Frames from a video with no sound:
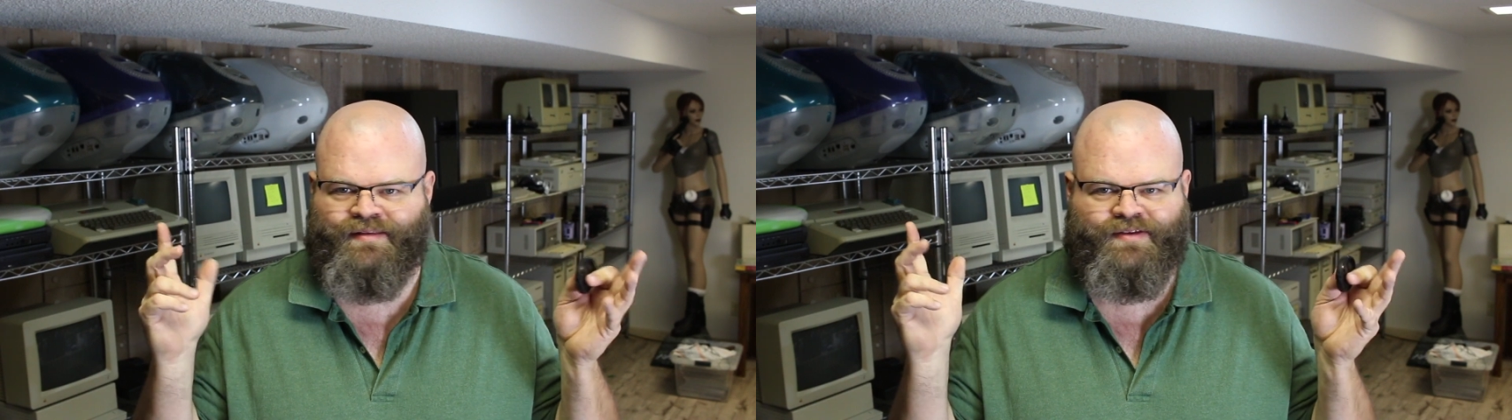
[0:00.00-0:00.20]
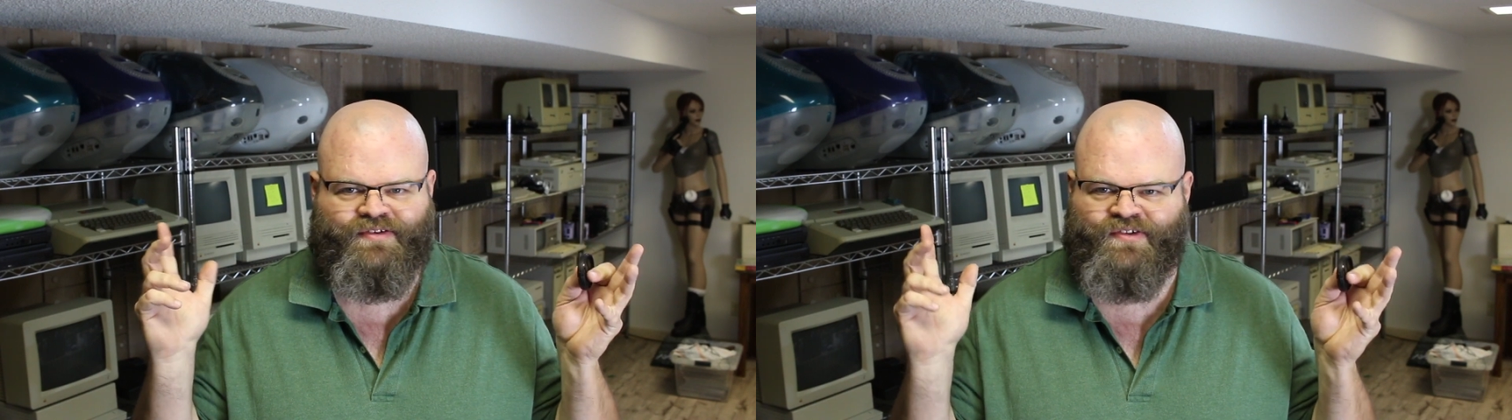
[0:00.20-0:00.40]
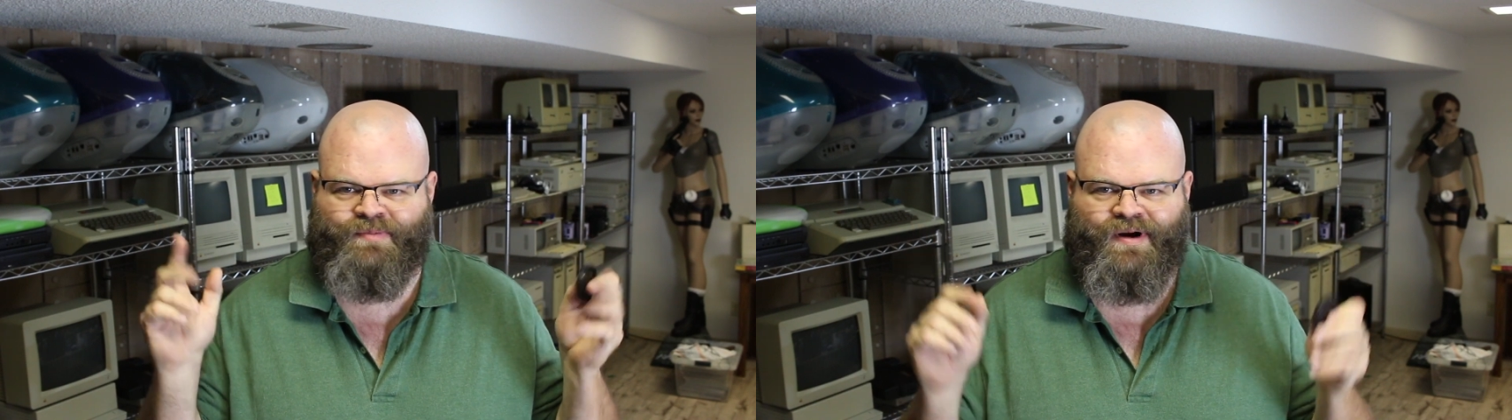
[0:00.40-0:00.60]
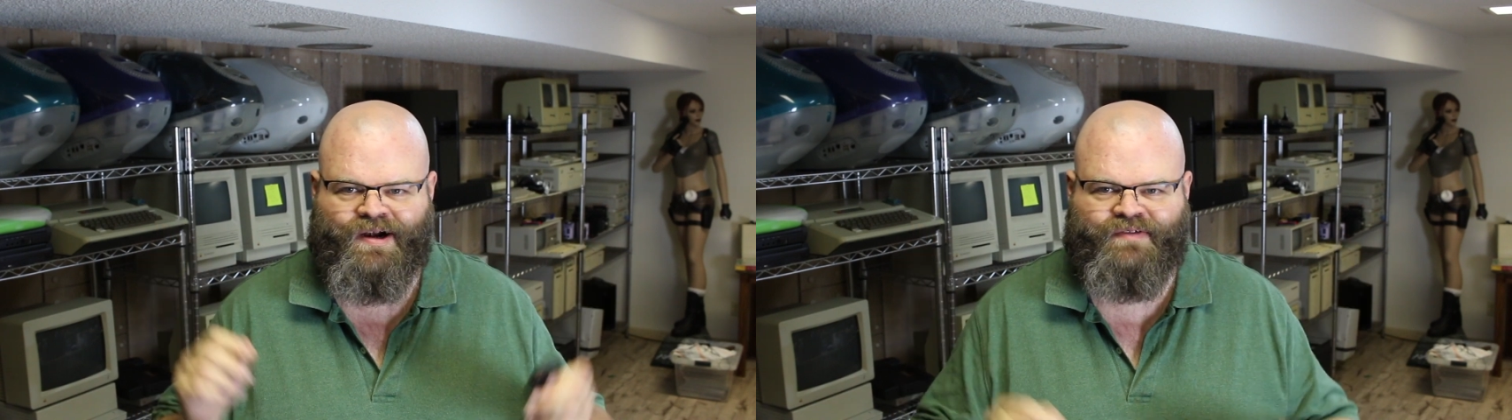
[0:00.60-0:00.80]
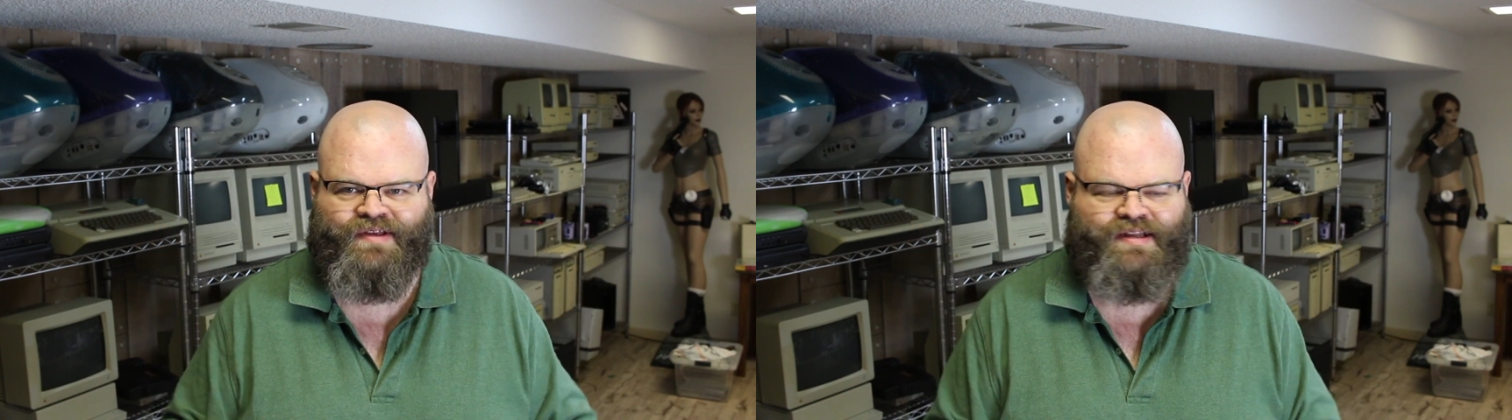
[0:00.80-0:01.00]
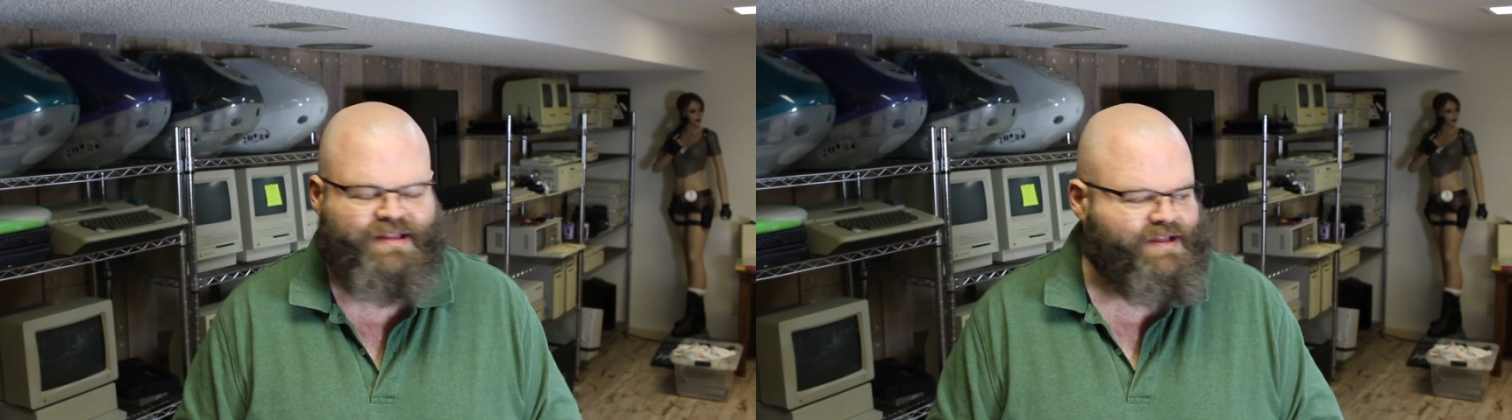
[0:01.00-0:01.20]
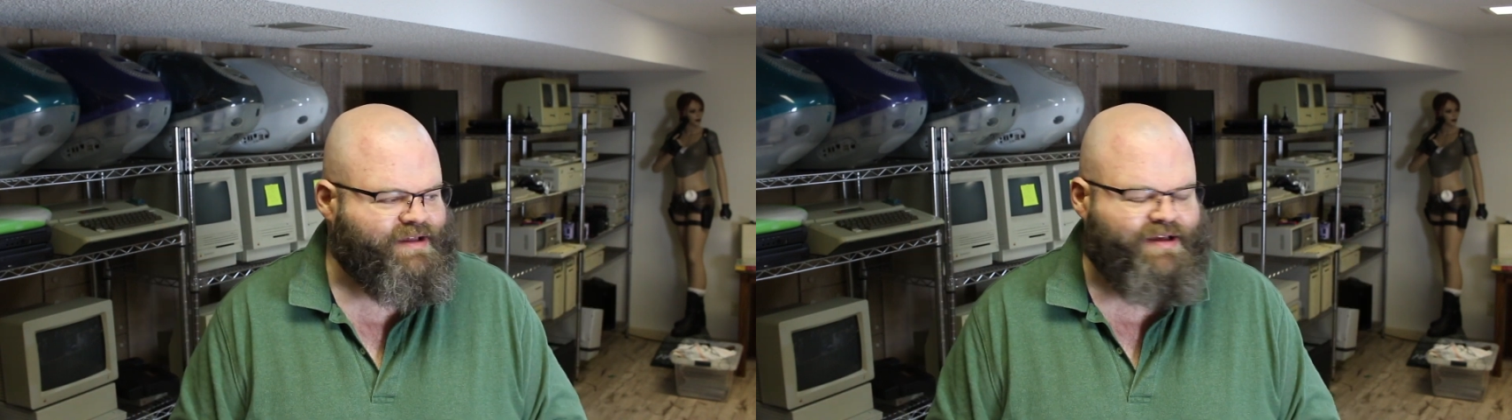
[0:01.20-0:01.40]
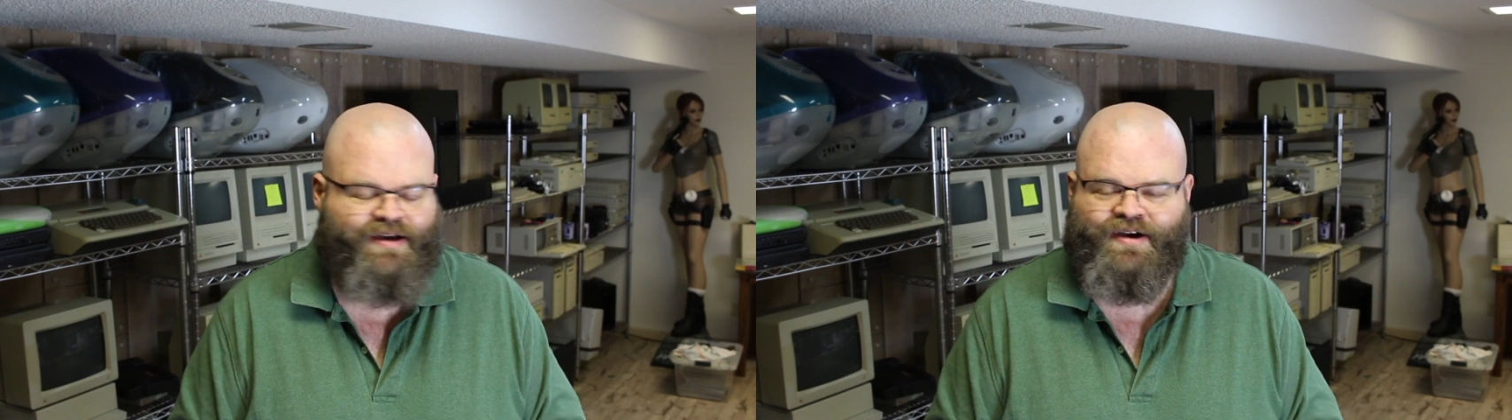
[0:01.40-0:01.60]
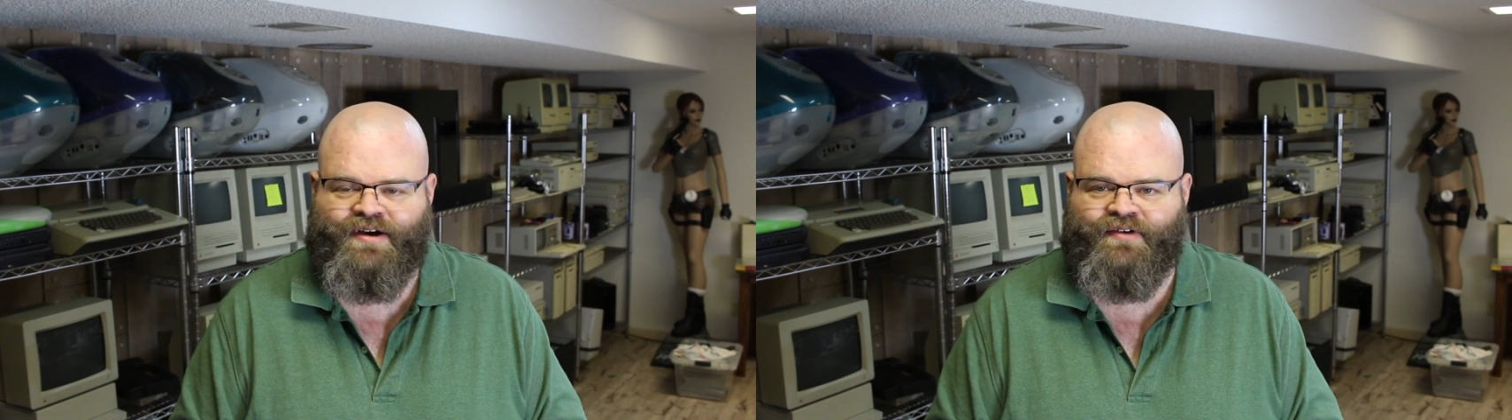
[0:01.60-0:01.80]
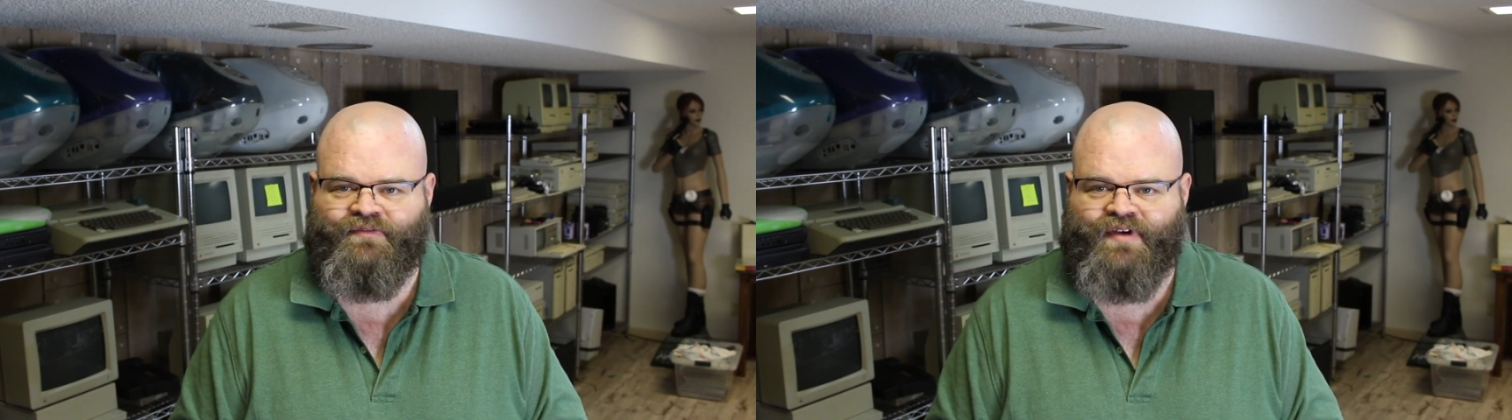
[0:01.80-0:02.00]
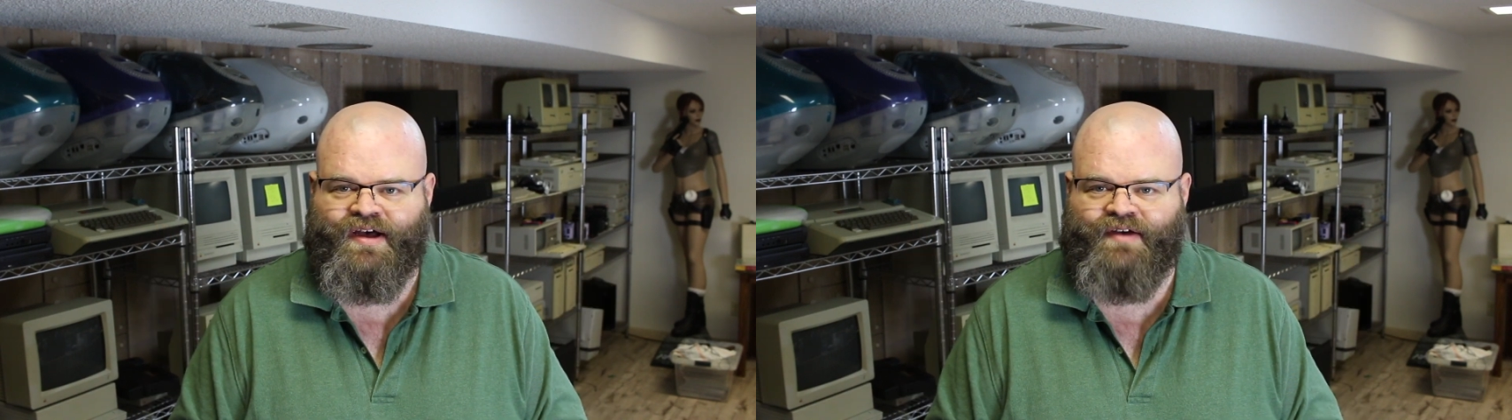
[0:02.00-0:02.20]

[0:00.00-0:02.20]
this is just part of it, of